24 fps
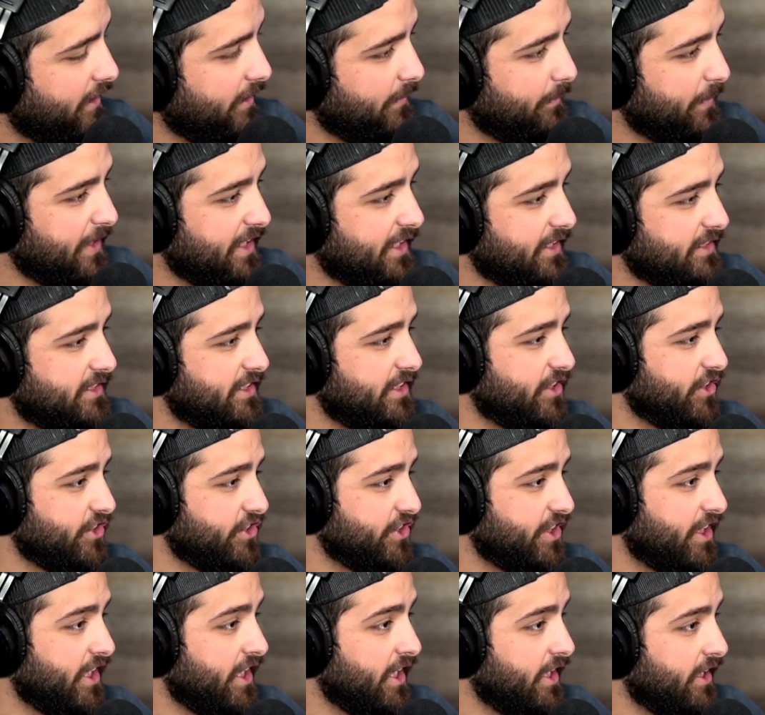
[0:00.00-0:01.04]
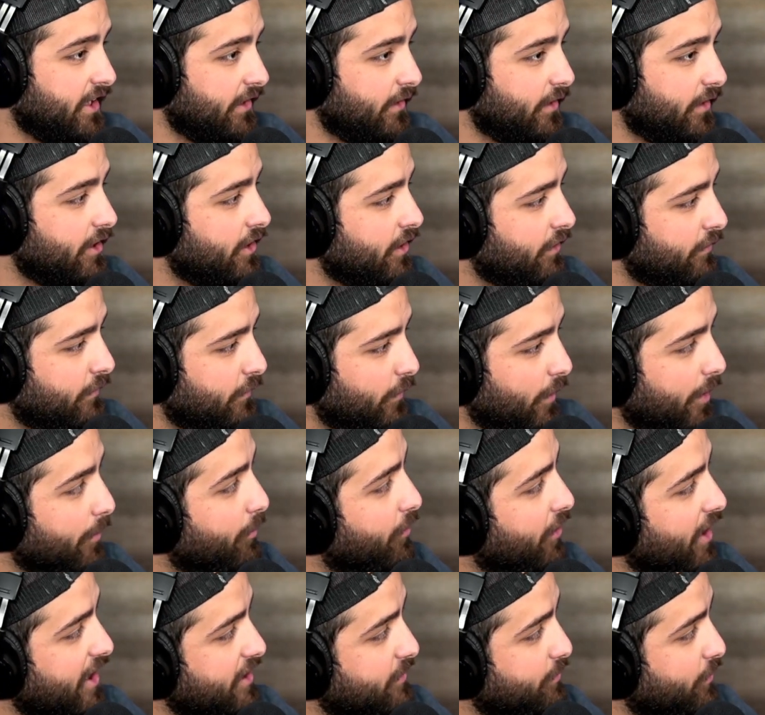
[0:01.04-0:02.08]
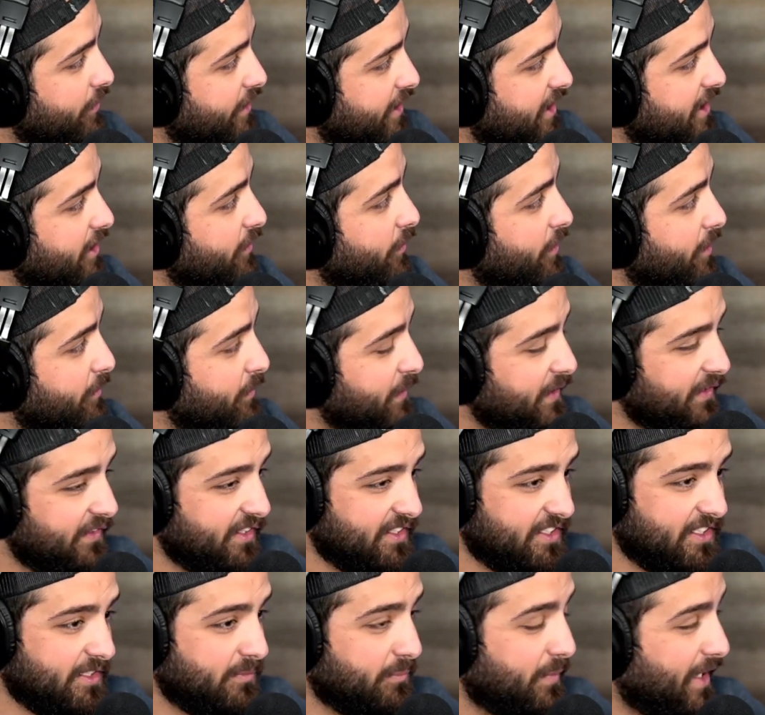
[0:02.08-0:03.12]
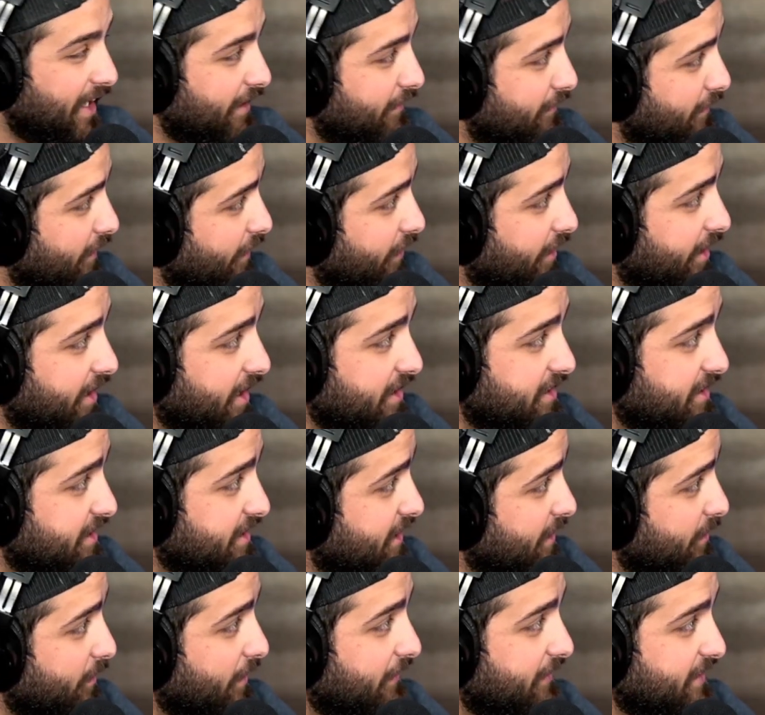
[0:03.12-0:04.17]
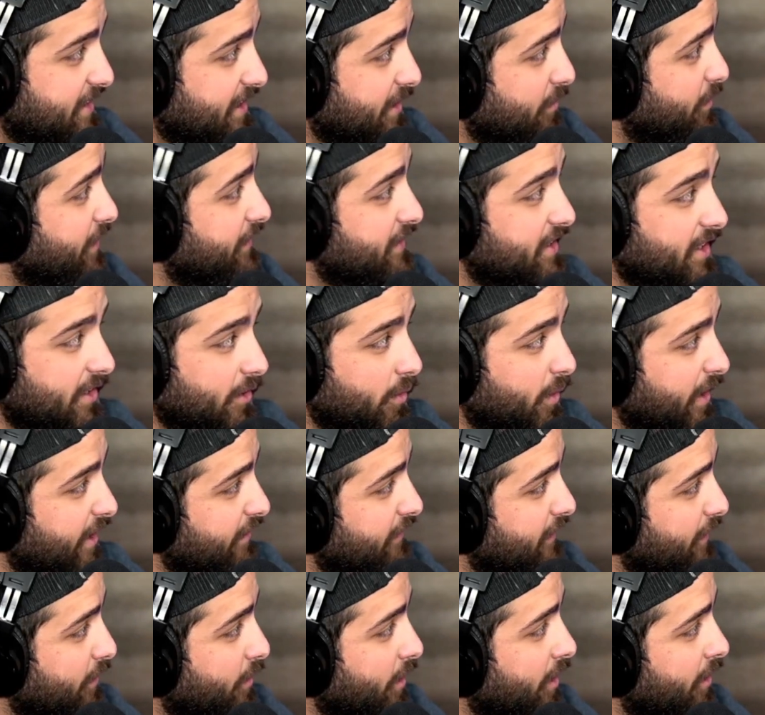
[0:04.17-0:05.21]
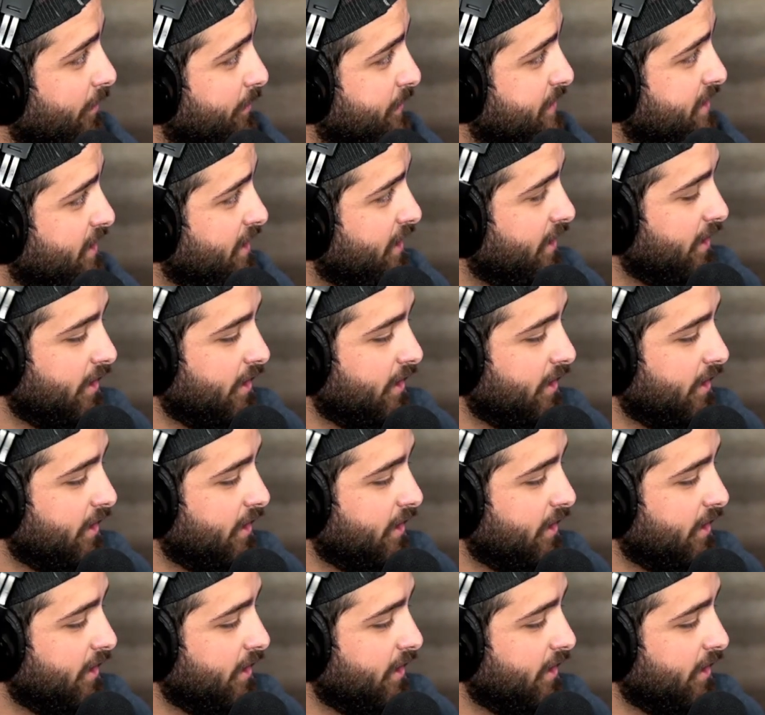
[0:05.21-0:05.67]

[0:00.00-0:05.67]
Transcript: Because here's the thing, for the price point that you want to be in, this is by far the nicest thing we've seen. We've seen quite a few homes.